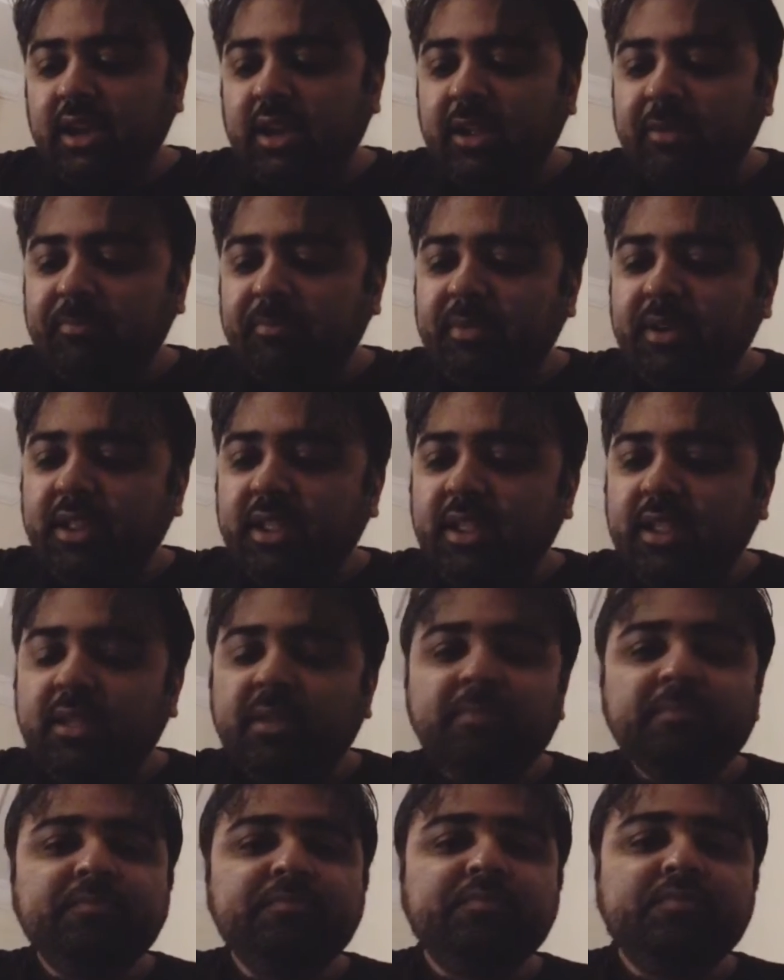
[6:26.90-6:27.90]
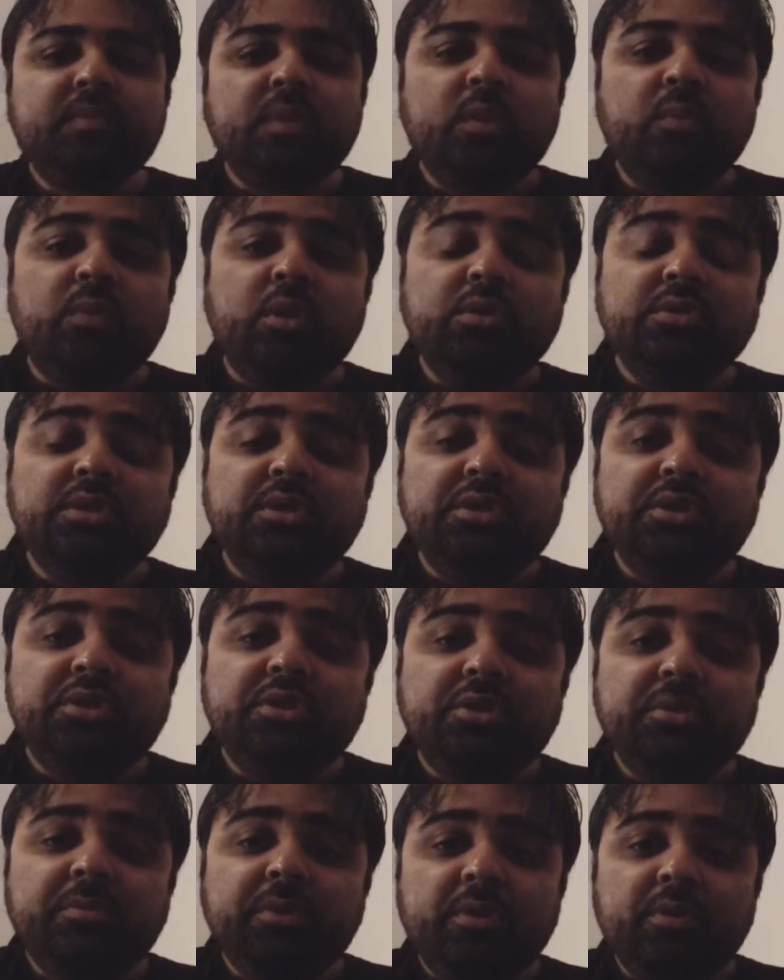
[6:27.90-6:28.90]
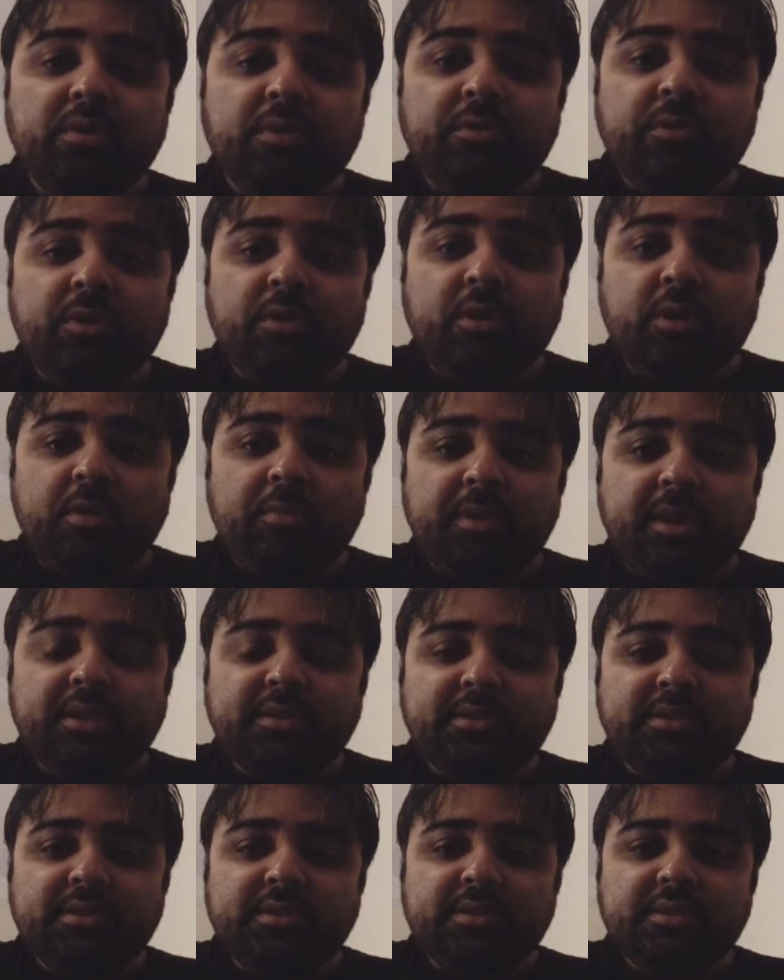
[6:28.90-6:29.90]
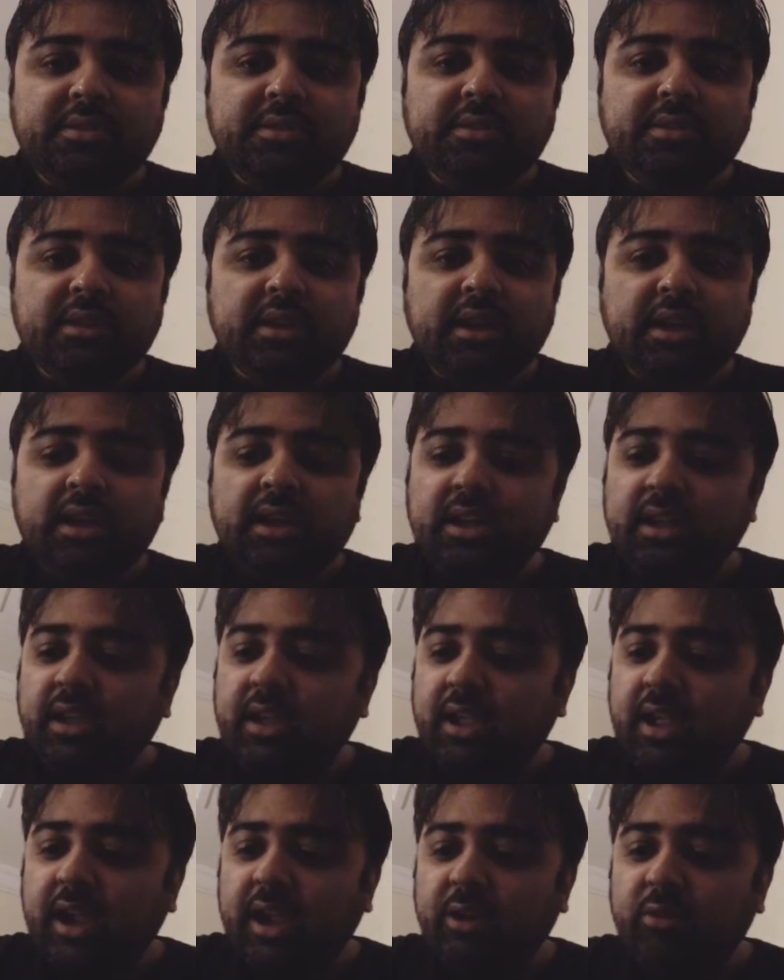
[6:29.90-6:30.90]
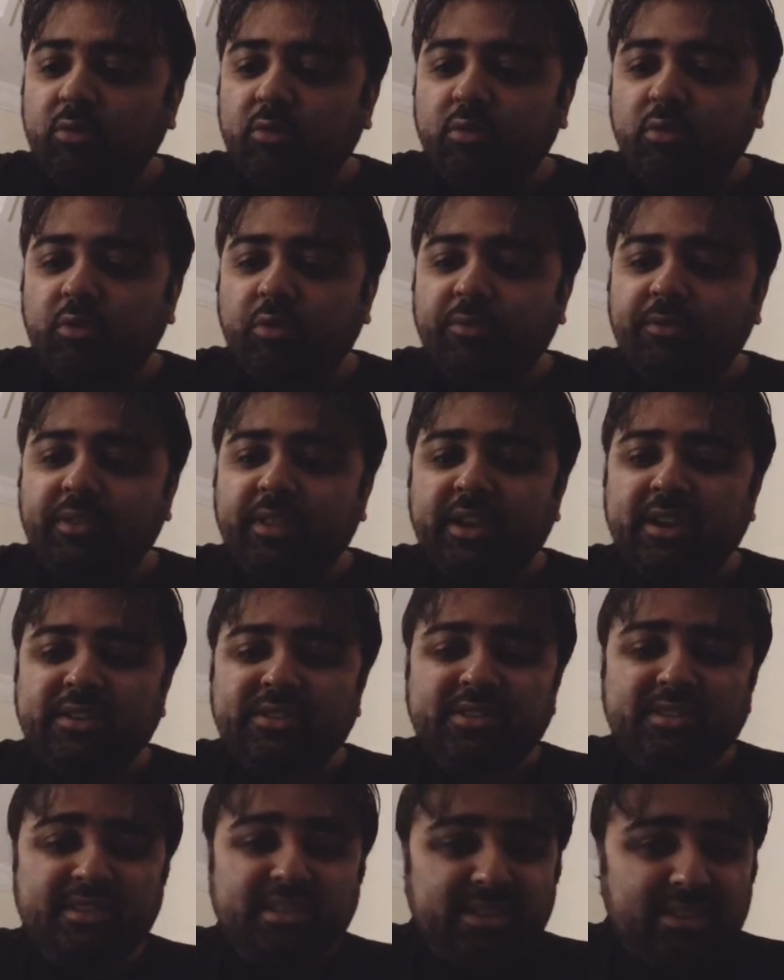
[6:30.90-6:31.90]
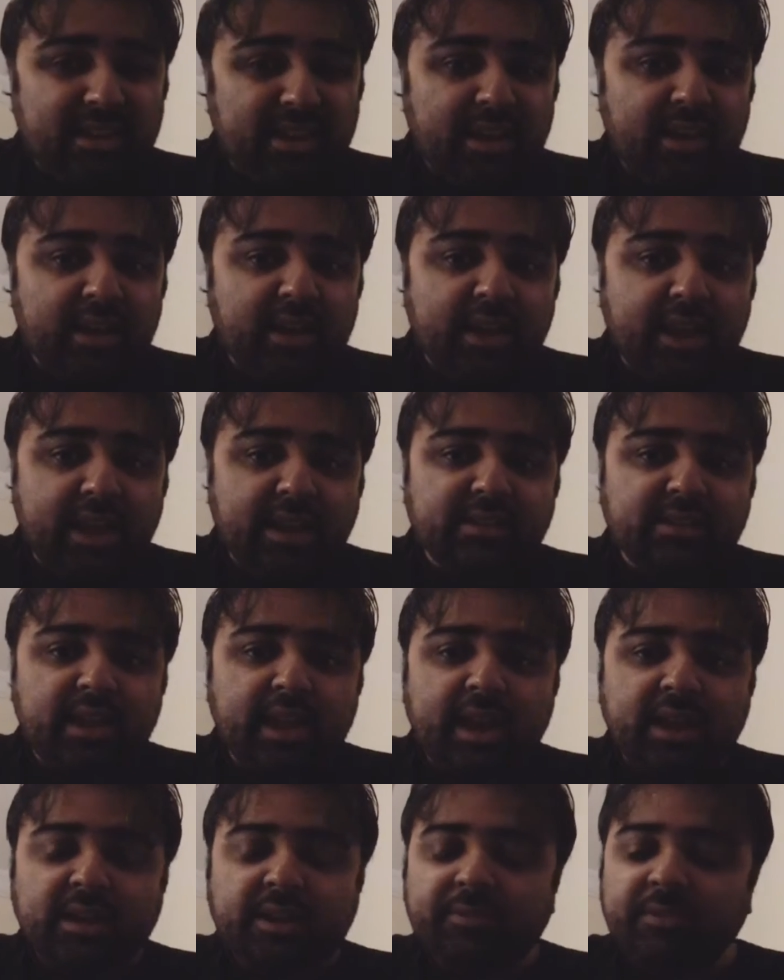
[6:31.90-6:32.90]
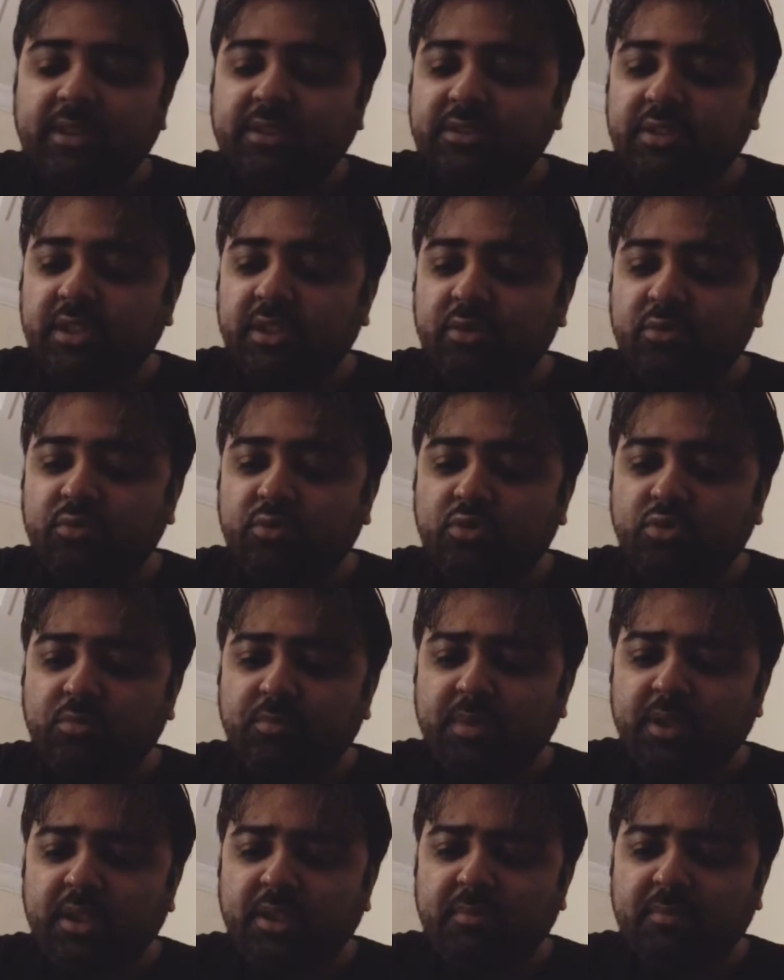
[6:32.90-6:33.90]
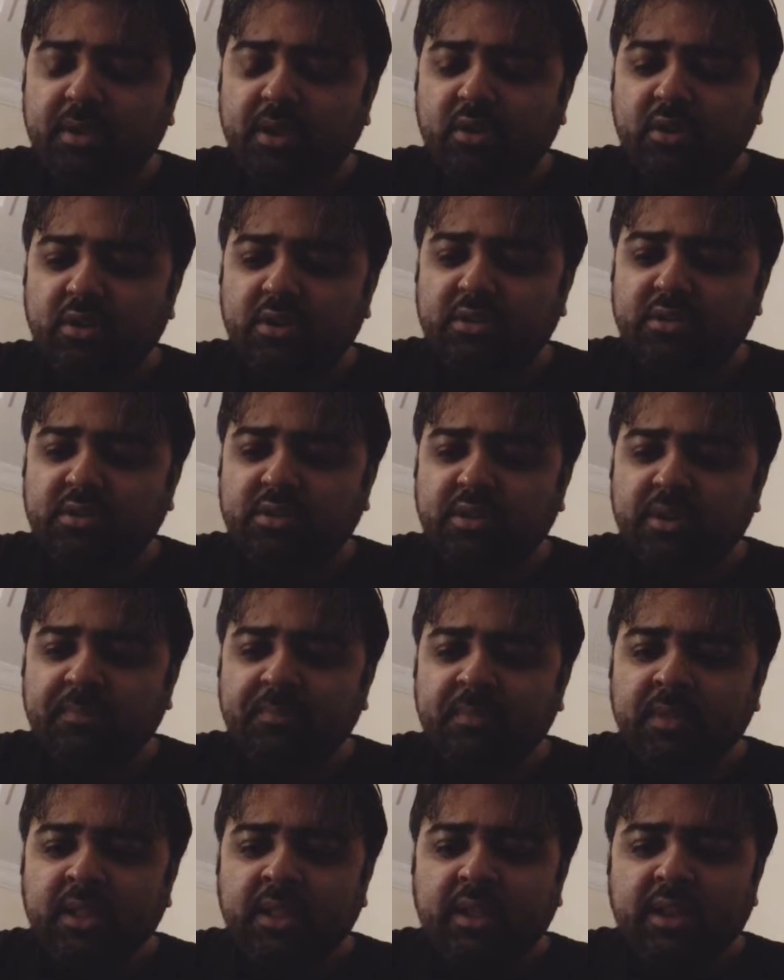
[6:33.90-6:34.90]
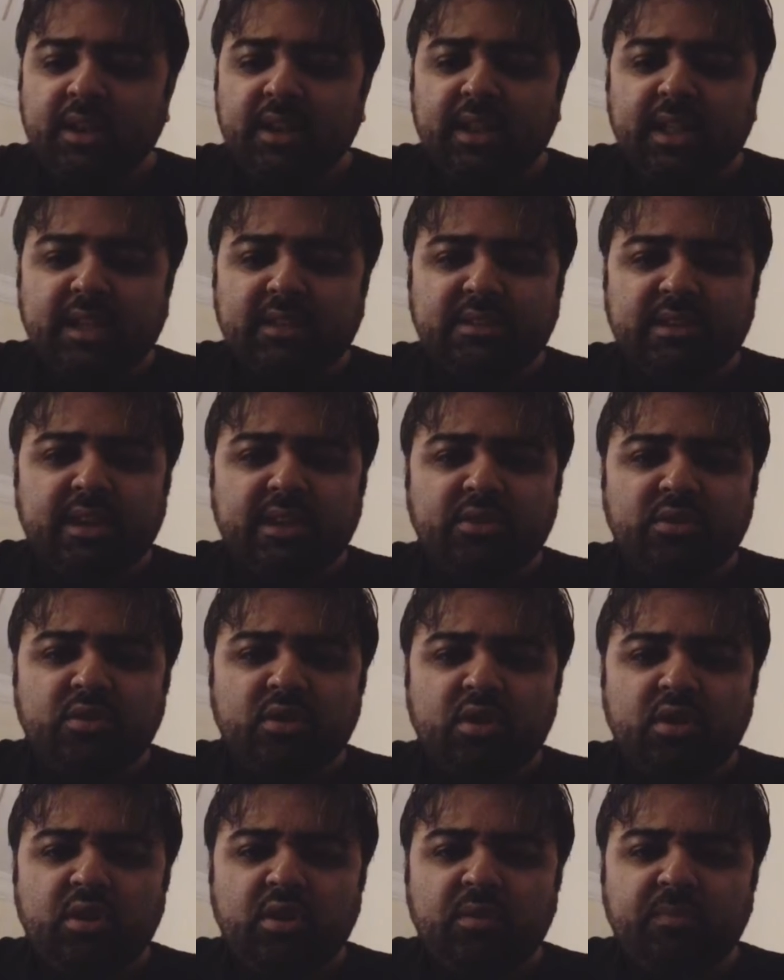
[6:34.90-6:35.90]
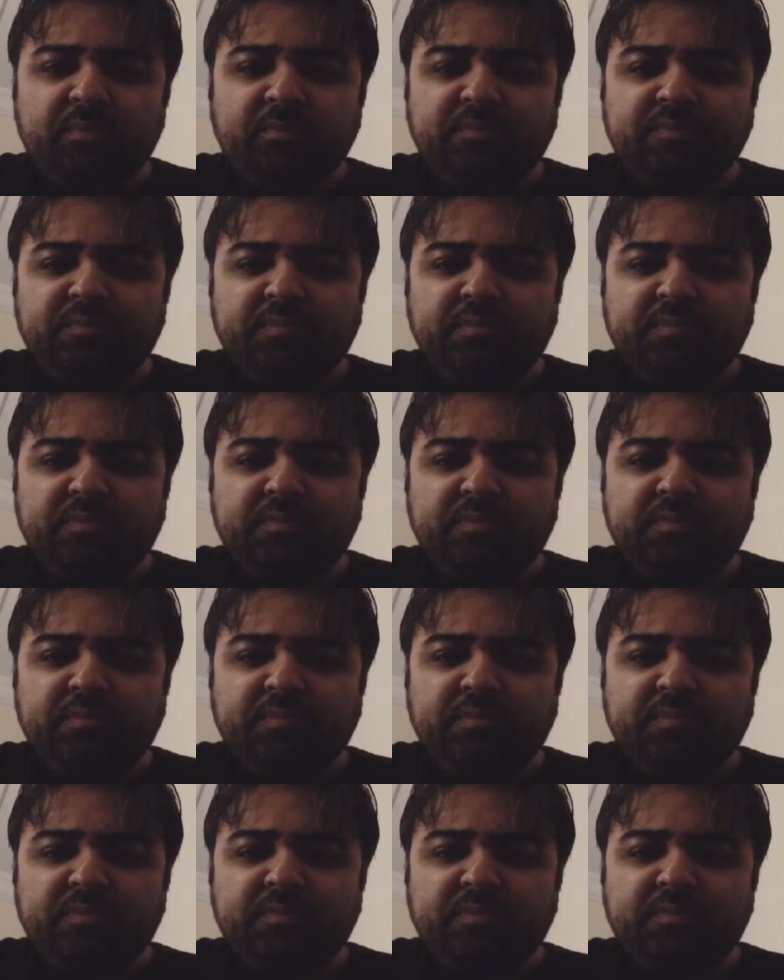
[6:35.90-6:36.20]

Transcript: company was the distributor for comics. I don't know if they're still as active as they used to be, because last I saw